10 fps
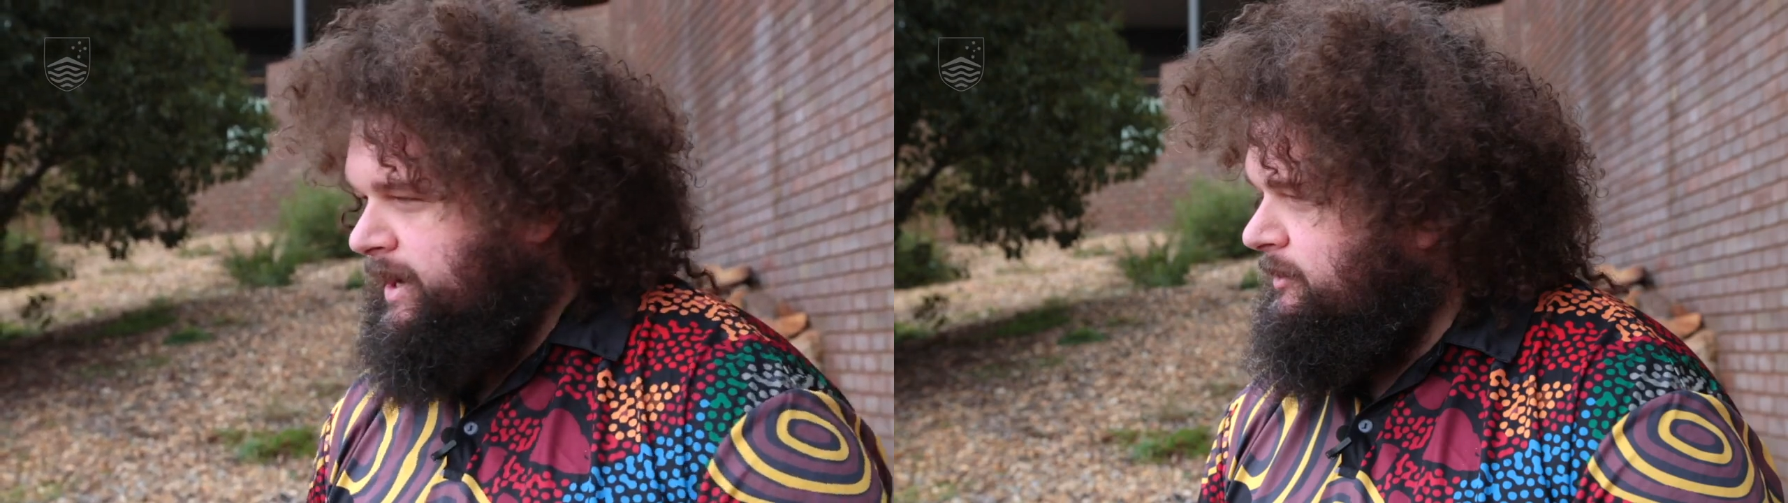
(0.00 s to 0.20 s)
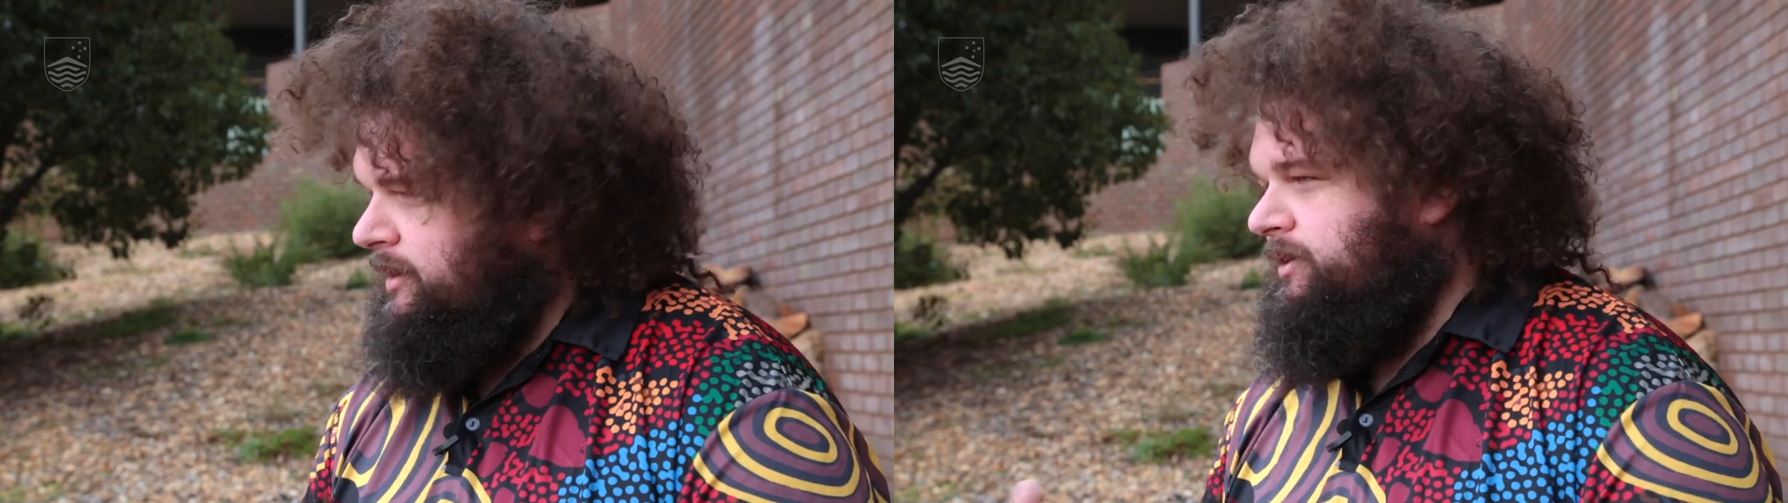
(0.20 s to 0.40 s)

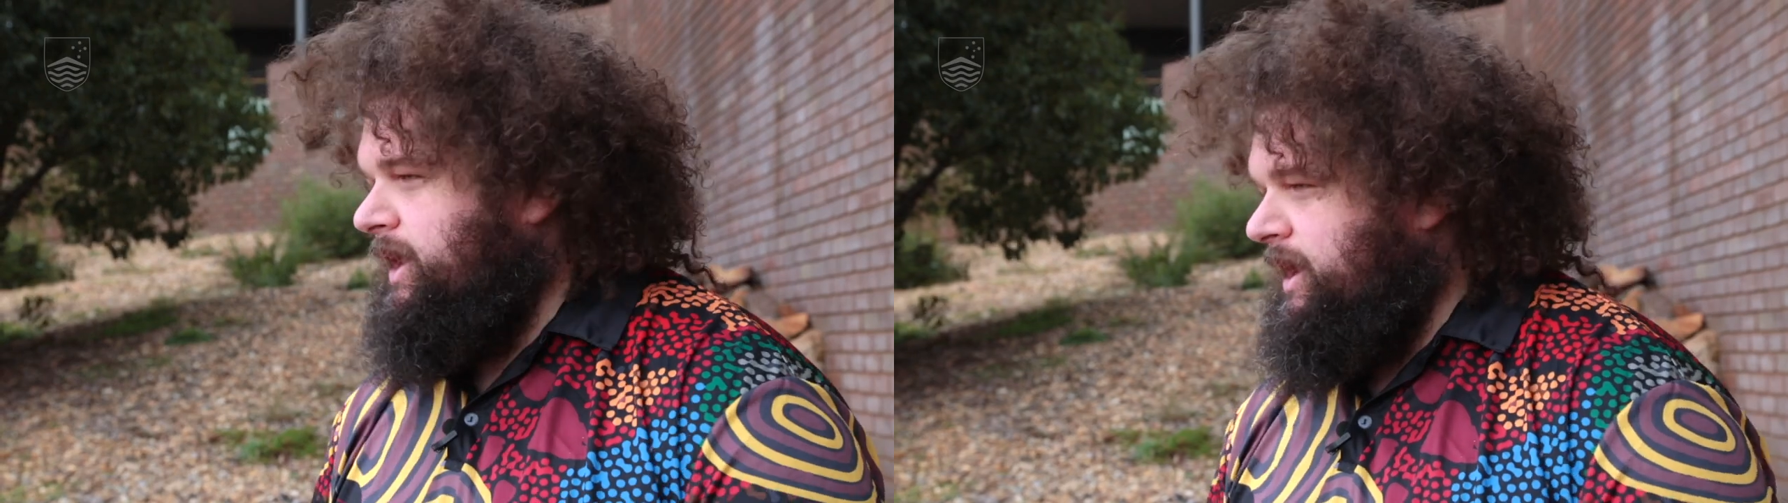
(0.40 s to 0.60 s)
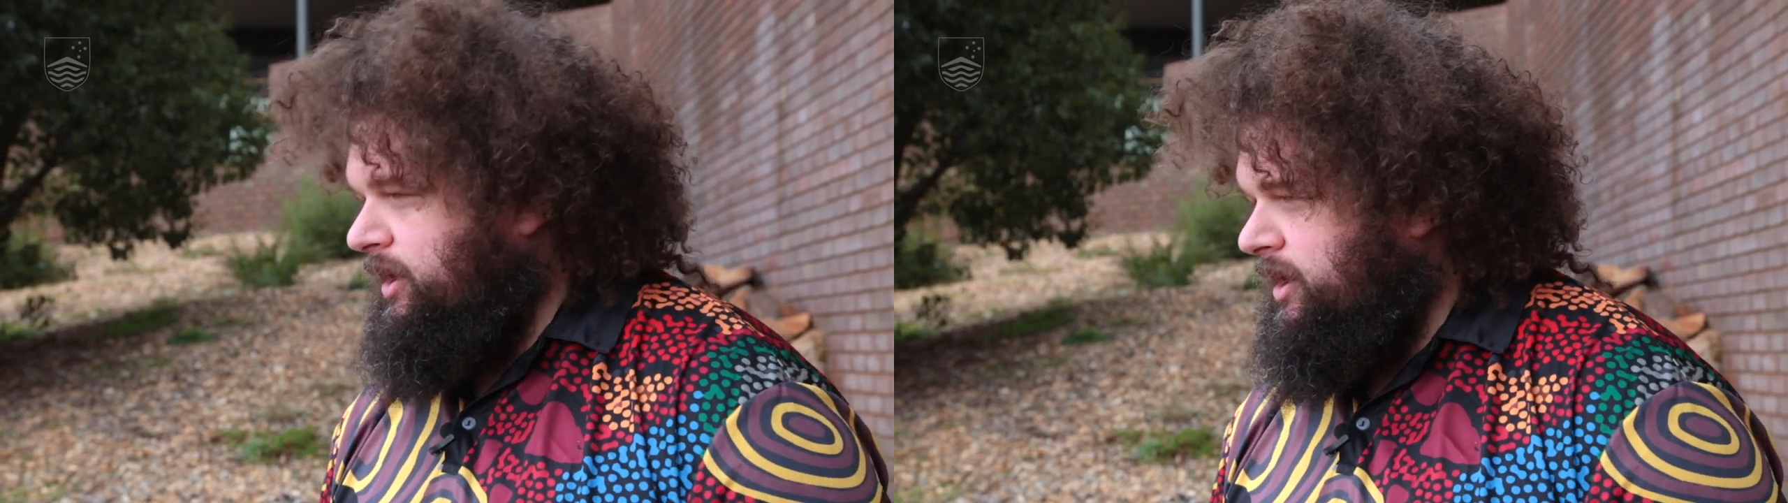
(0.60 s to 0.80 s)
in our
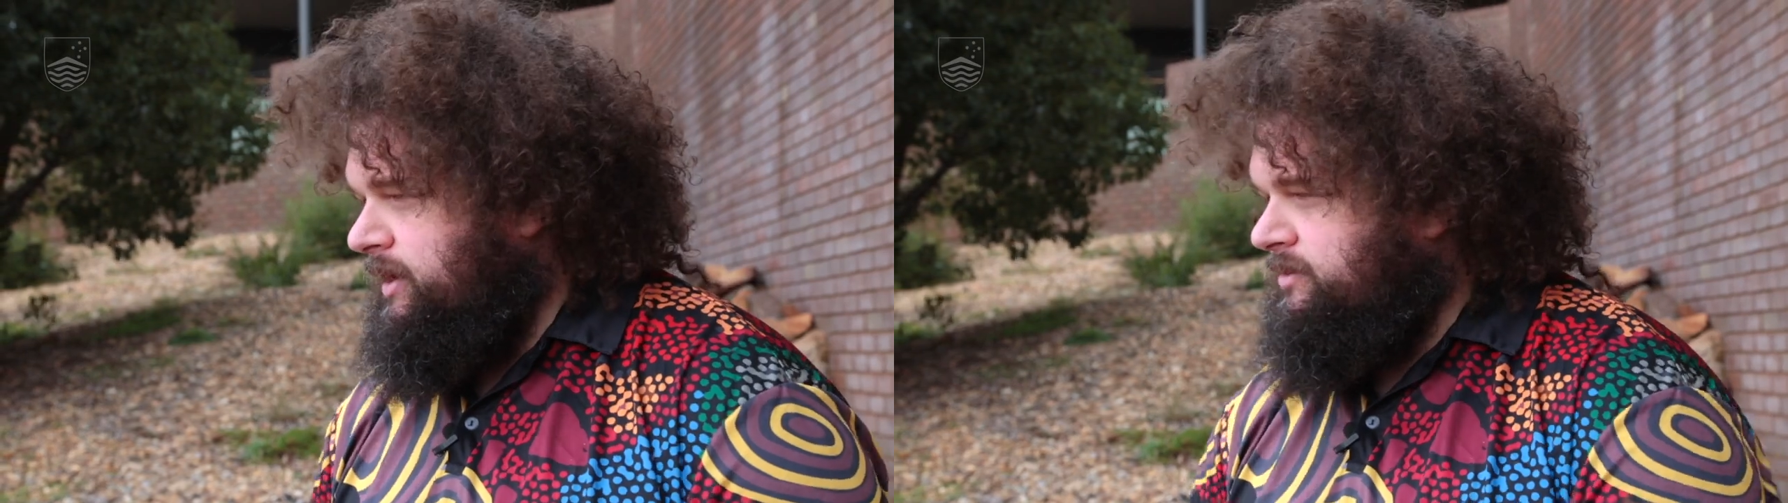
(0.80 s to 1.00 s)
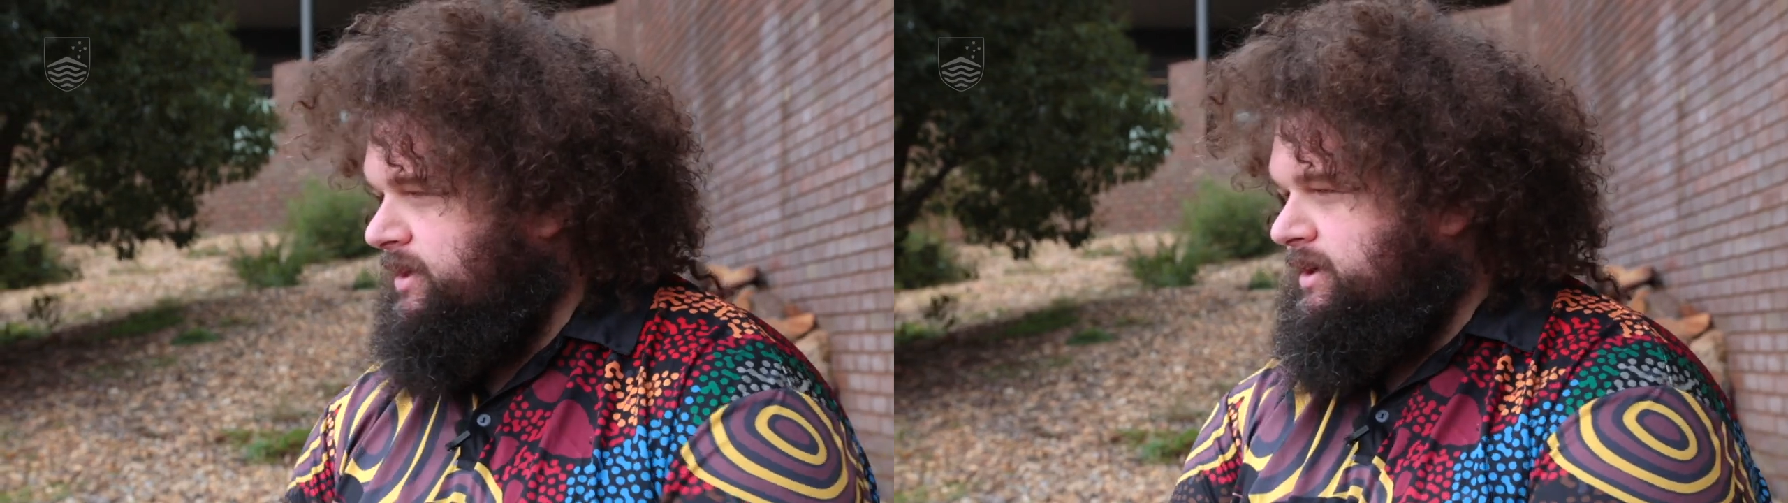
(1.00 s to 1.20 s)
everyday
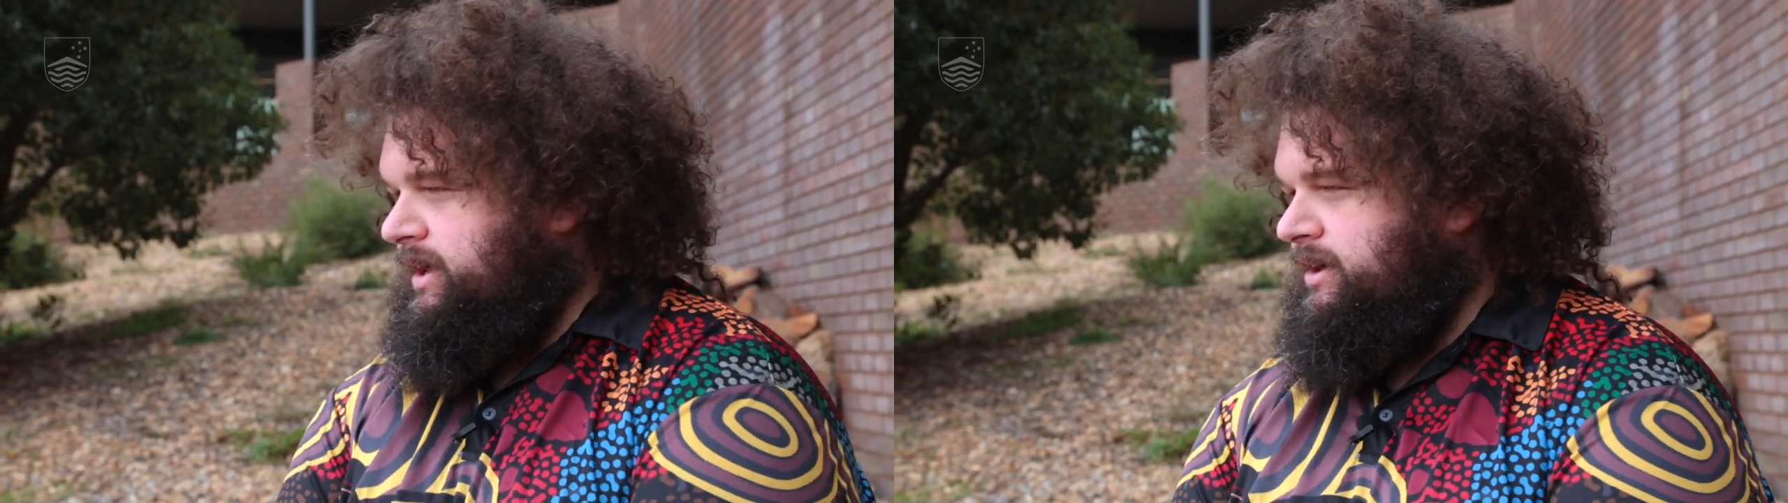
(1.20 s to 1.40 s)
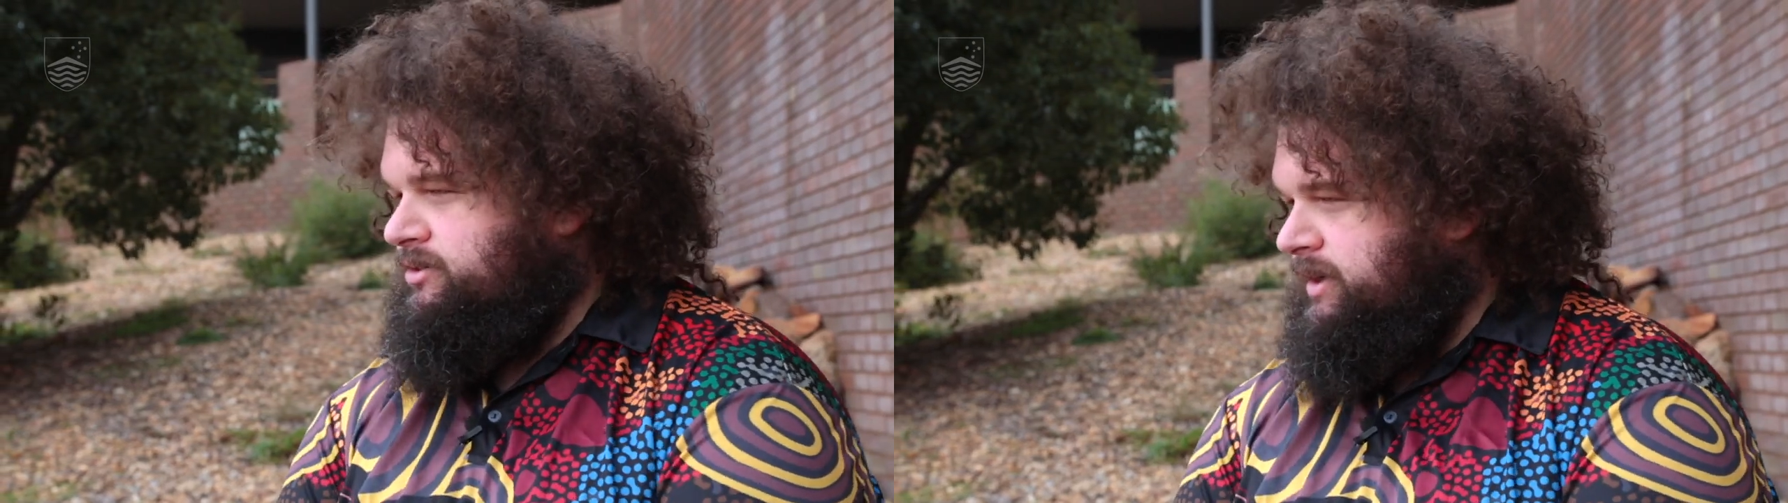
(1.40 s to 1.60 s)
lives that
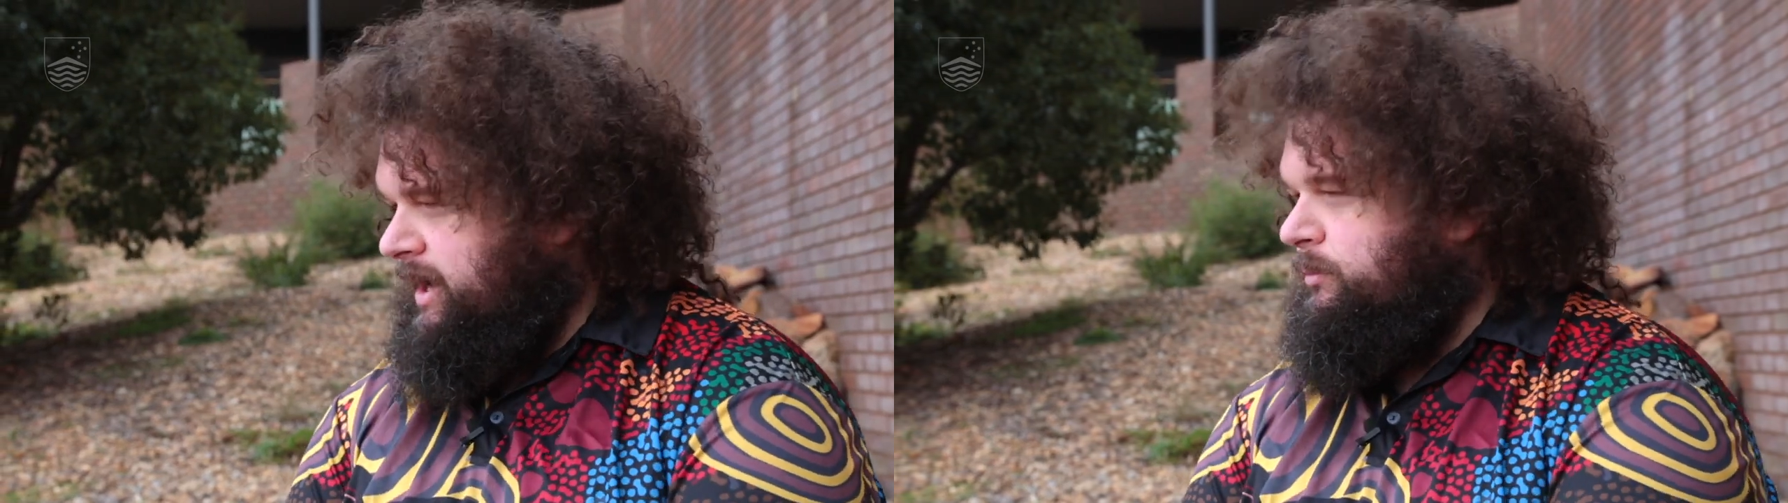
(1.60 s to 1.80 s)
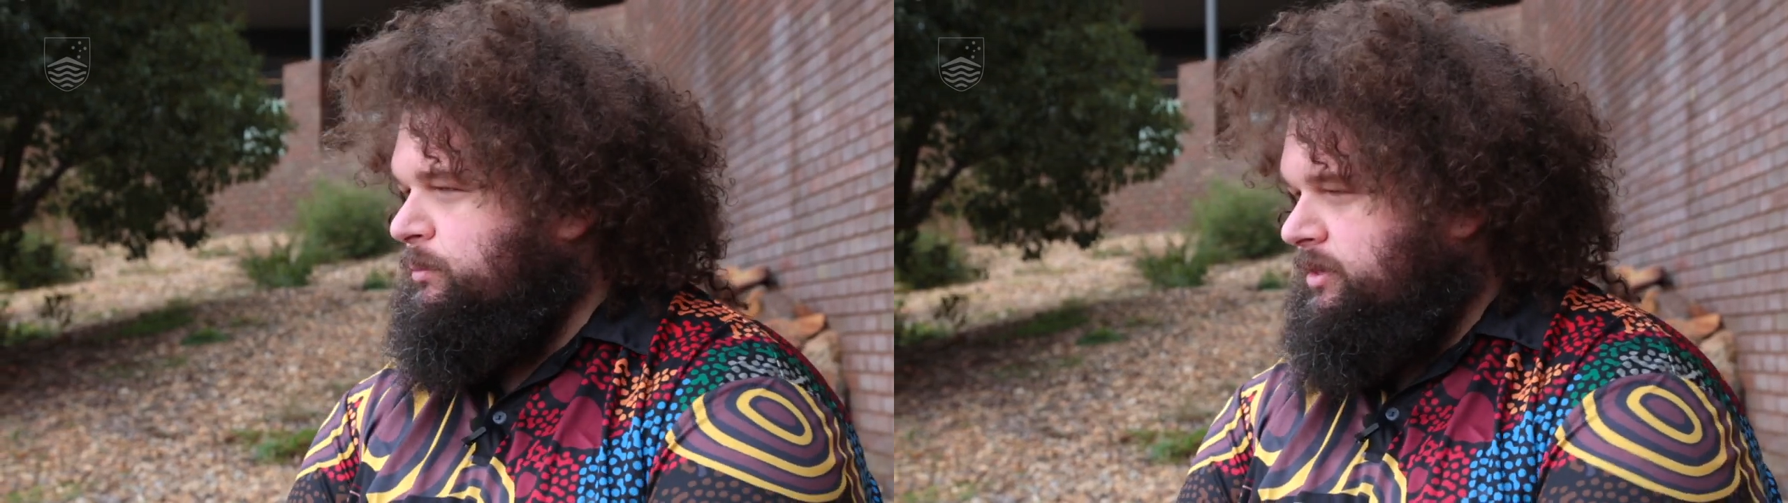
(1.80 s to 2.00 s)
can
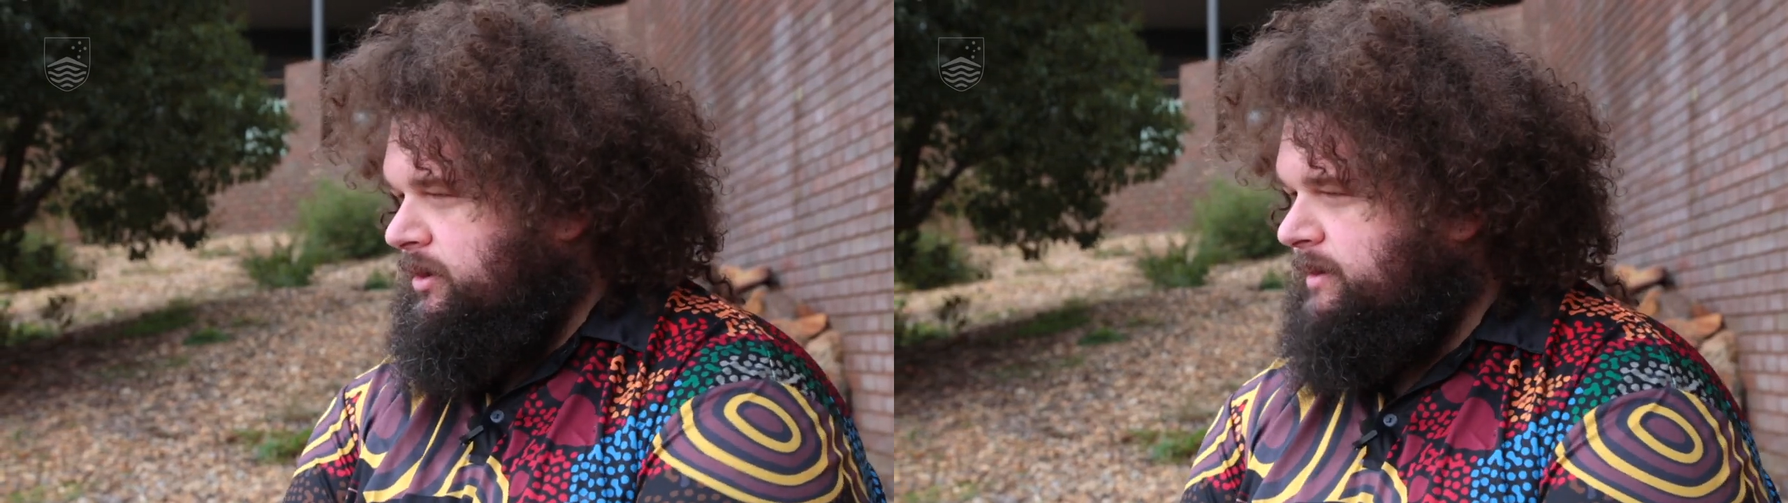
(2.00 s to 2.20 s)
actually help with